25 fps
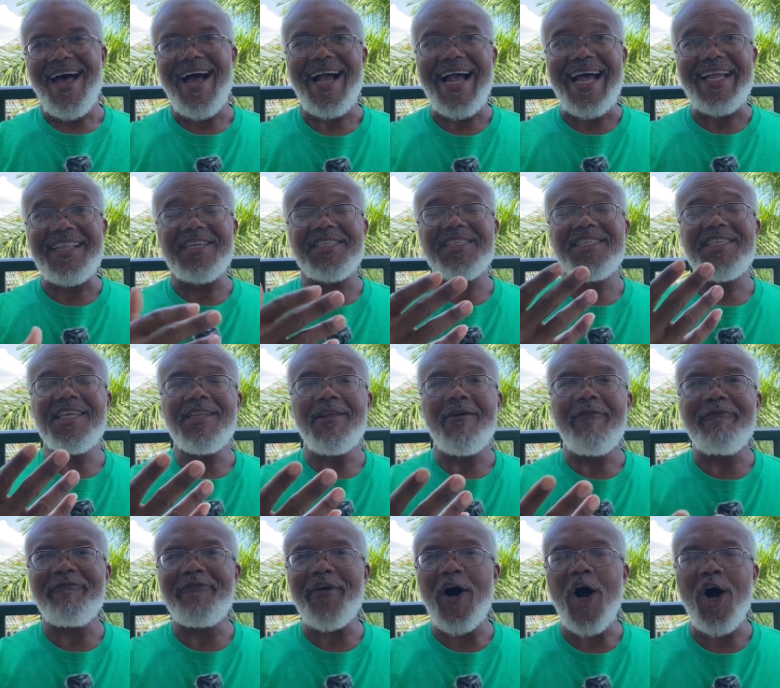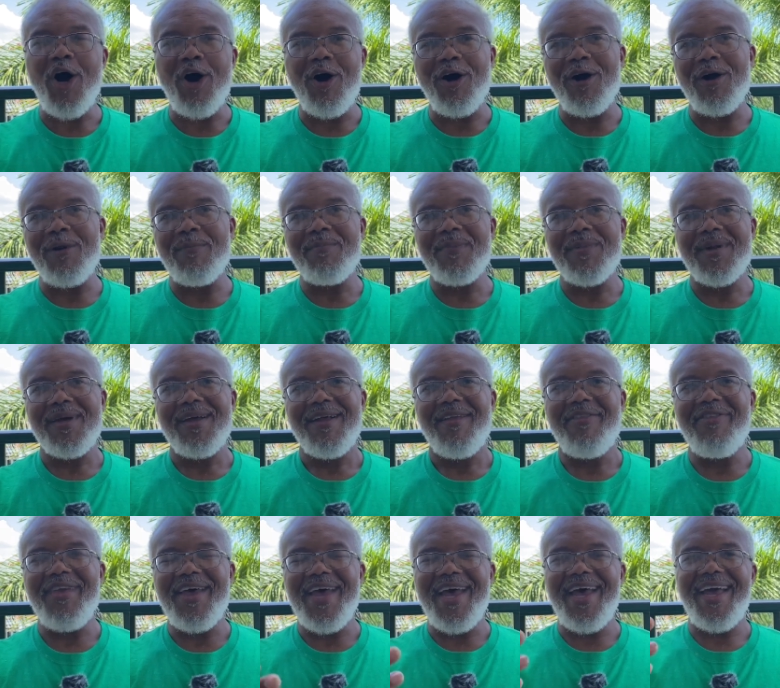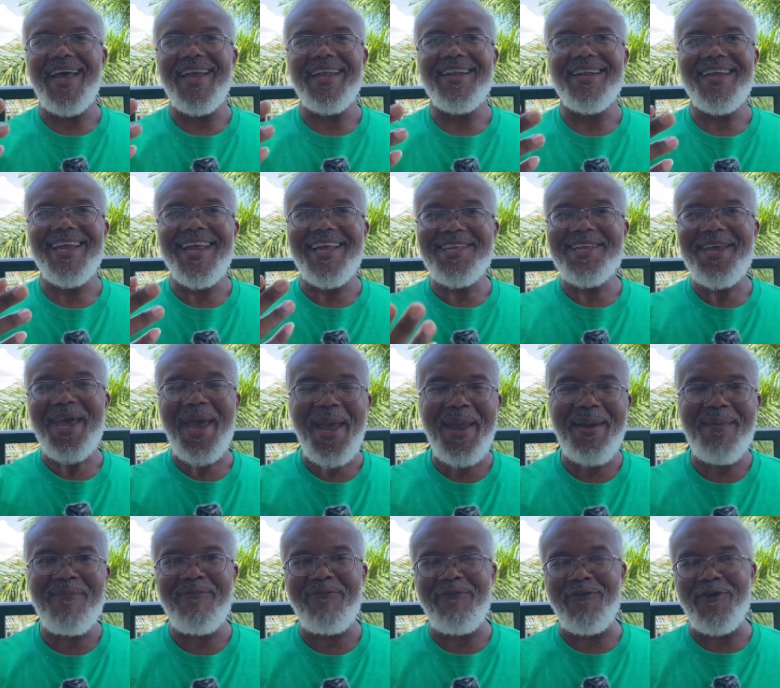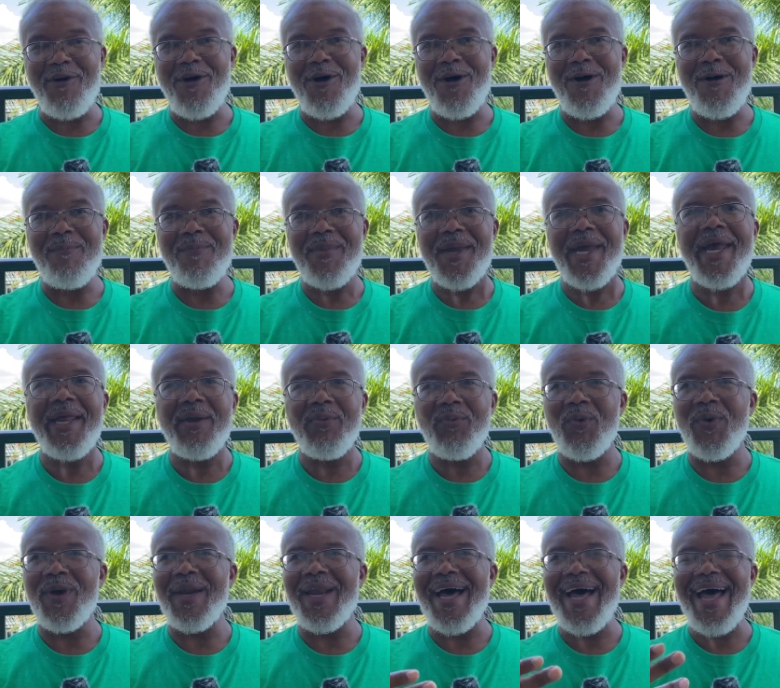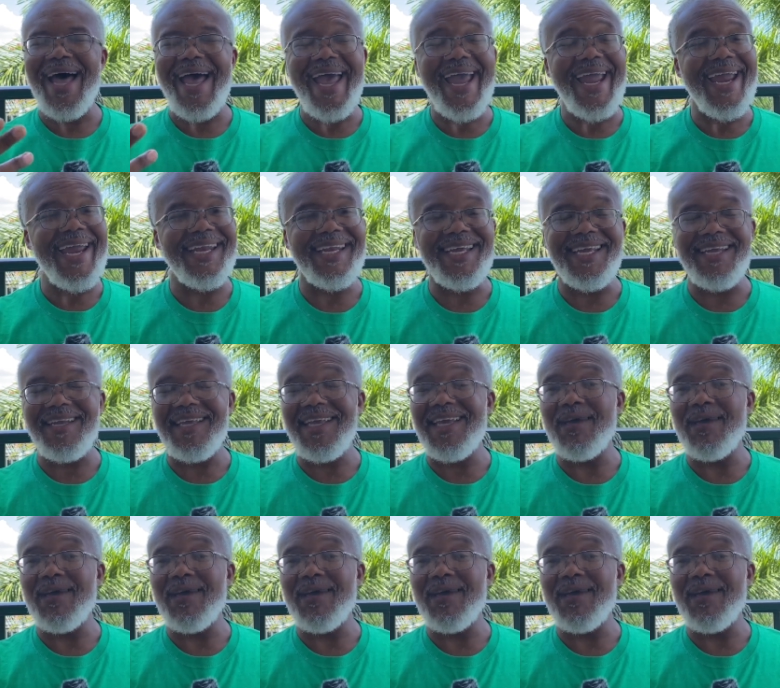Got to see the farm that it came from and when I ate it,